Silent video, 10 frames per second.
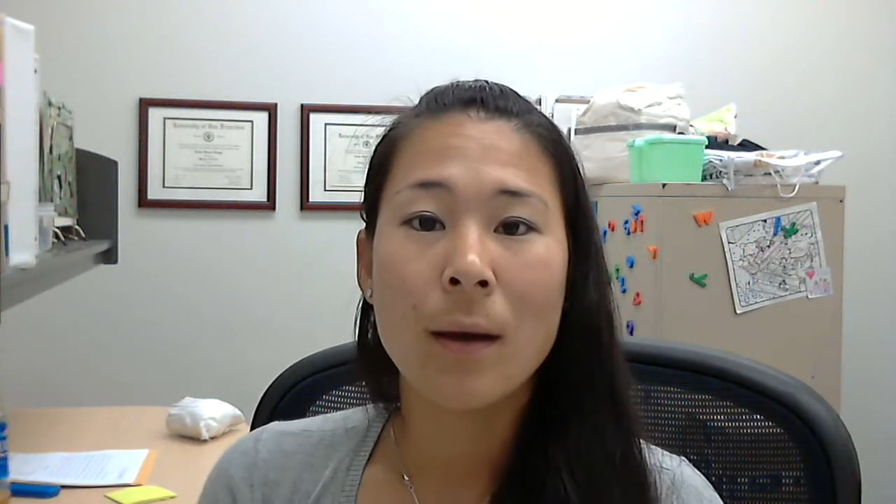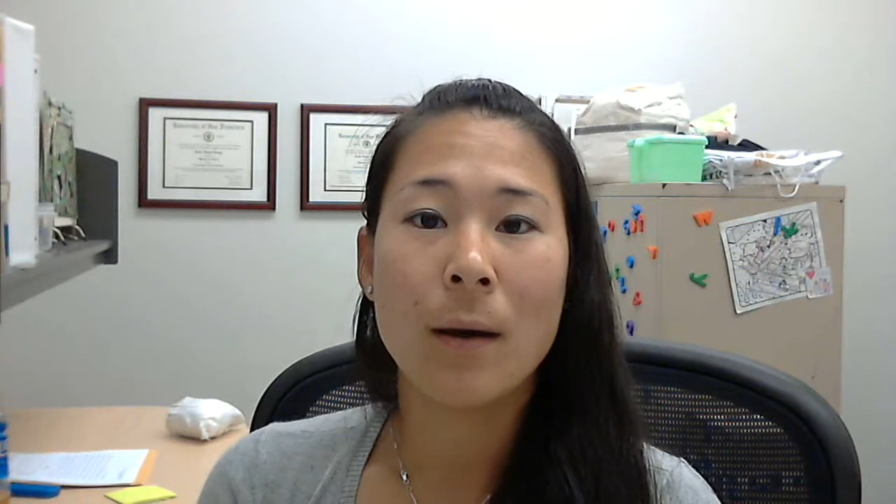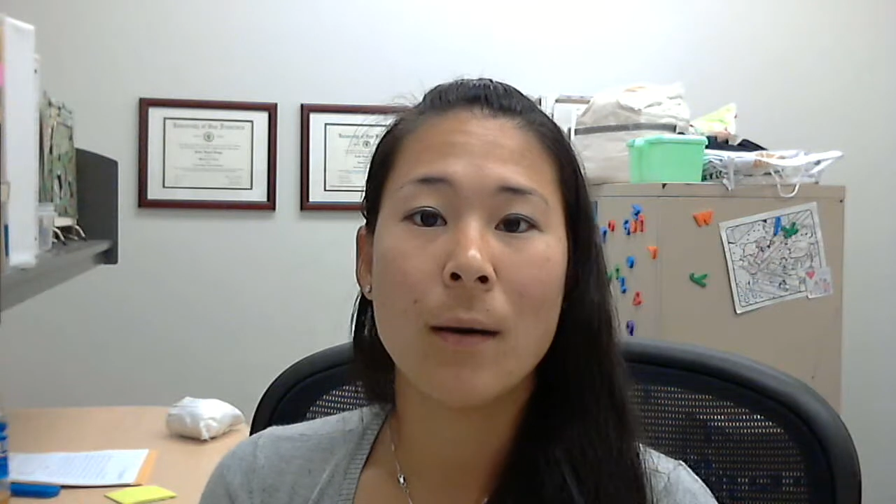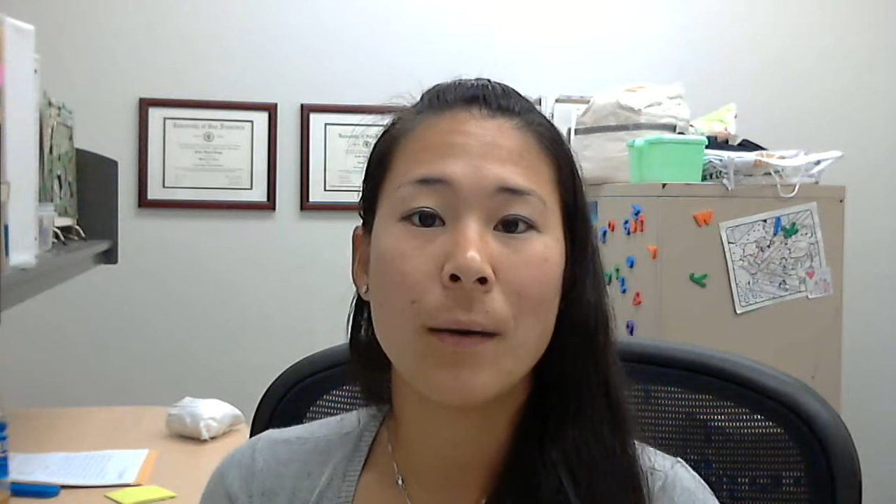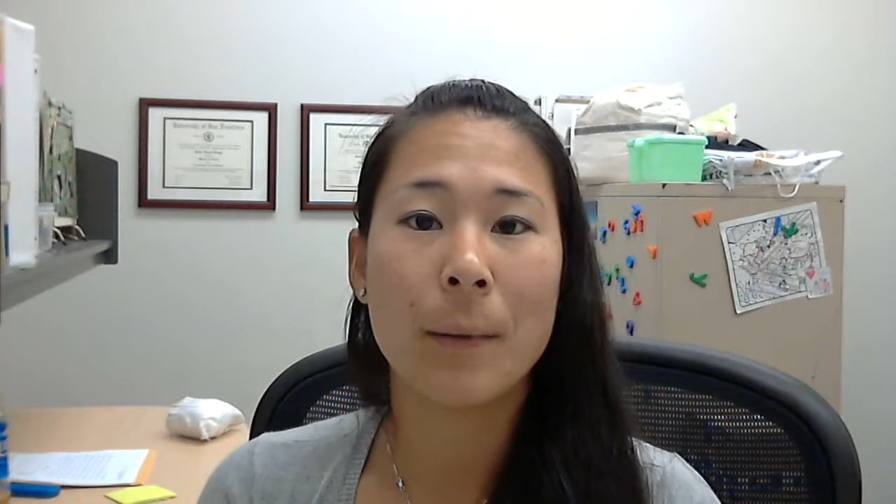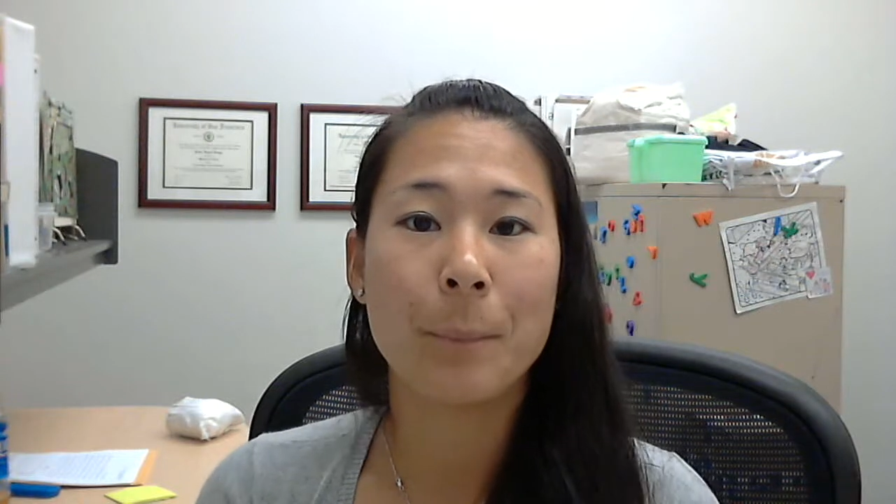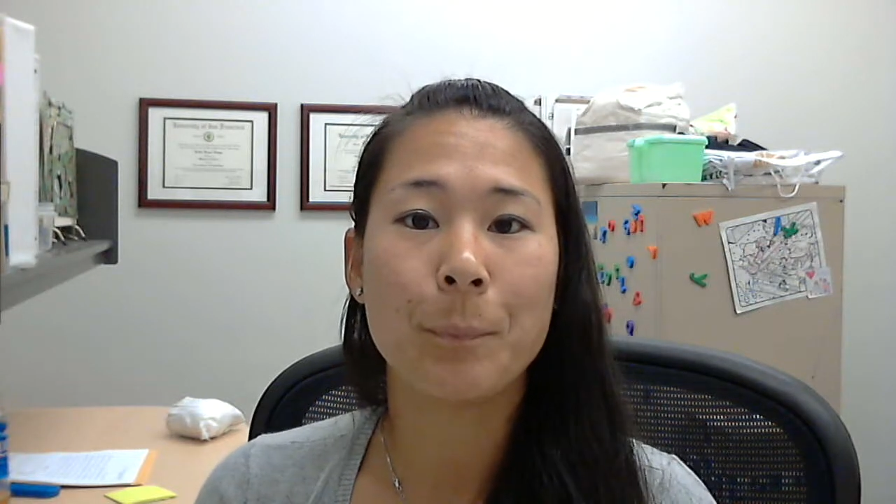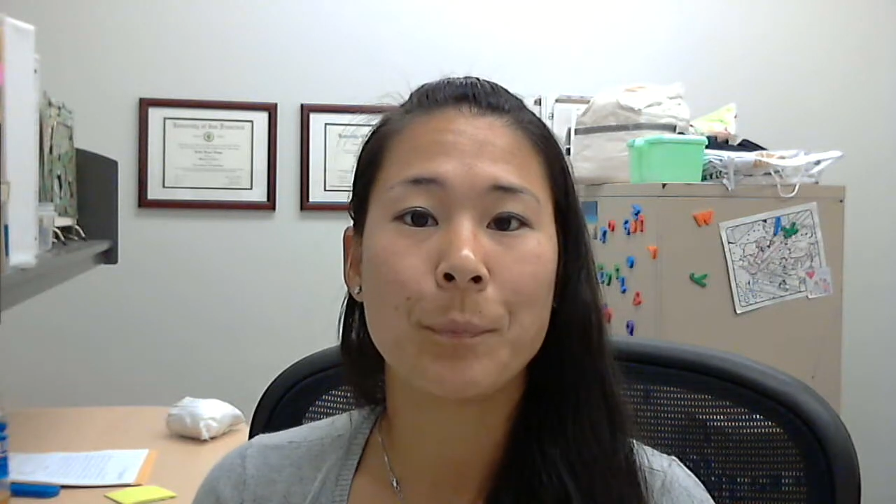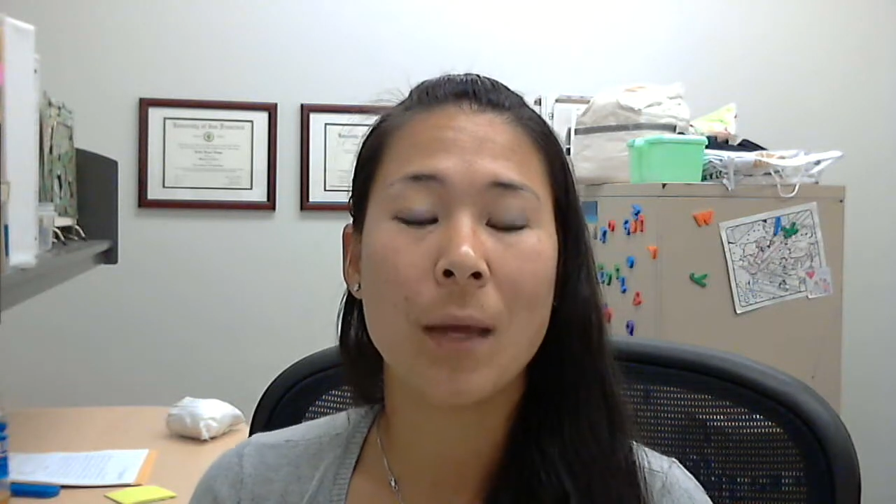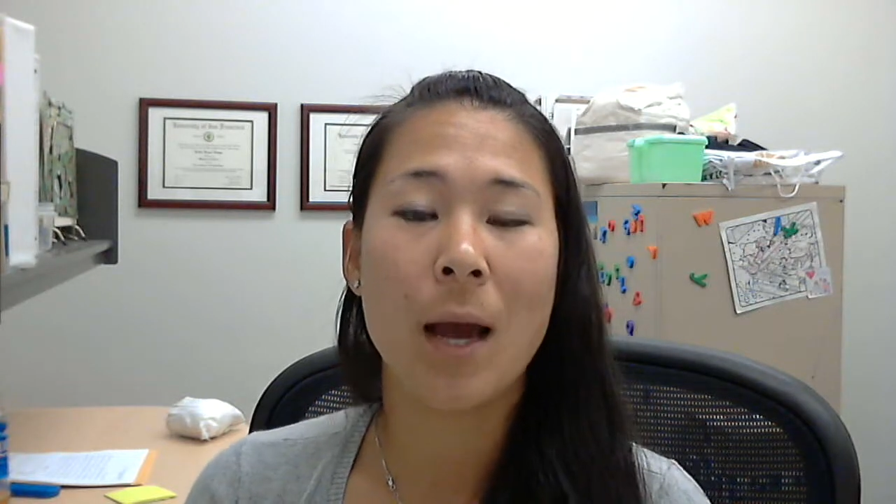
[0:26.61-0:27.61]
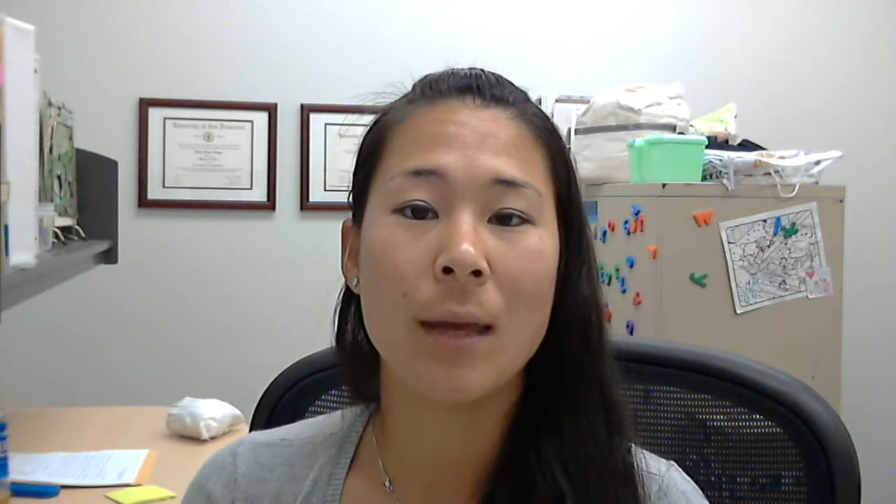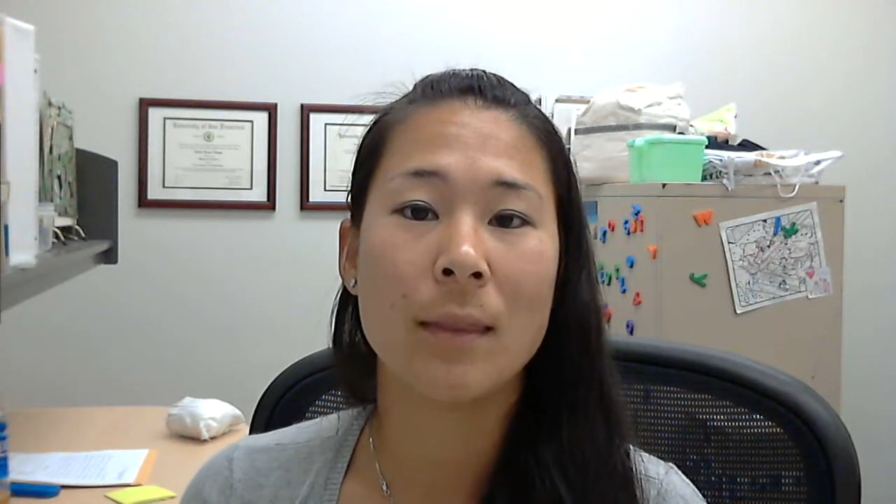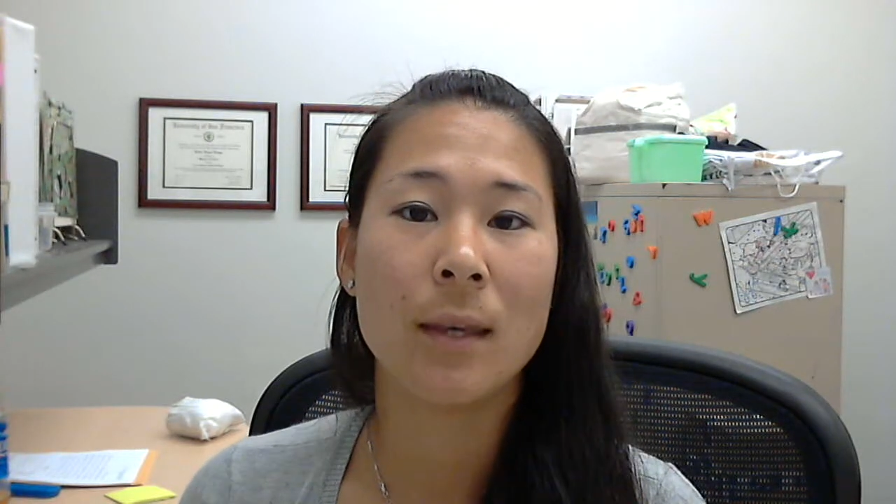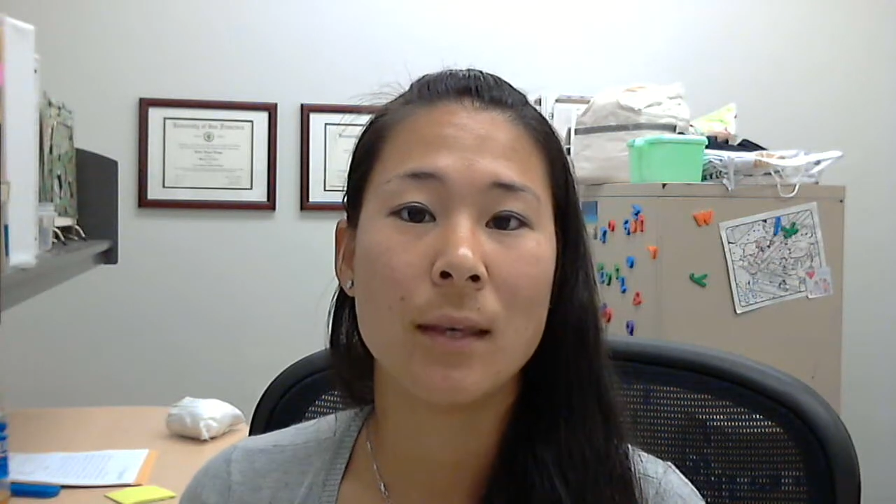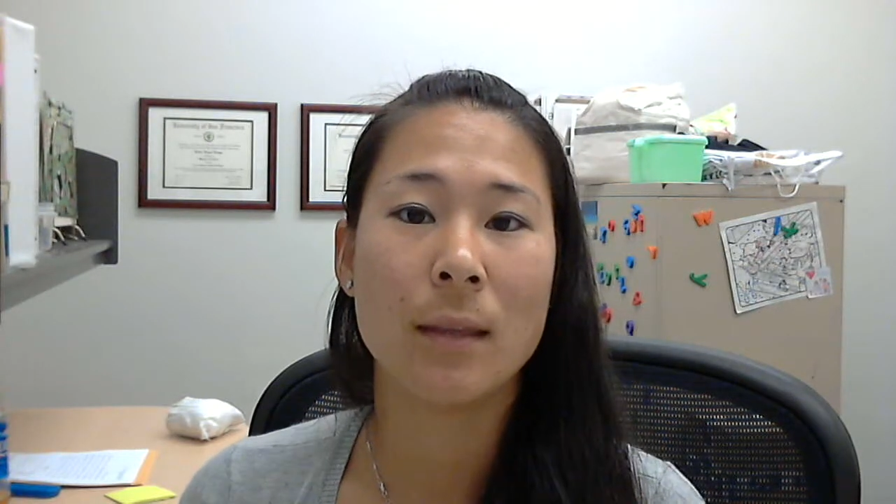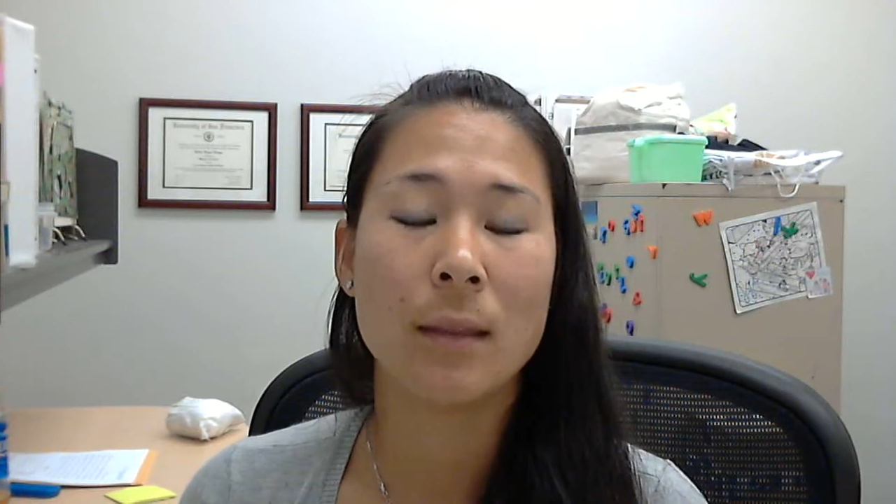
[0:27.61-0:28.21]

Um, I think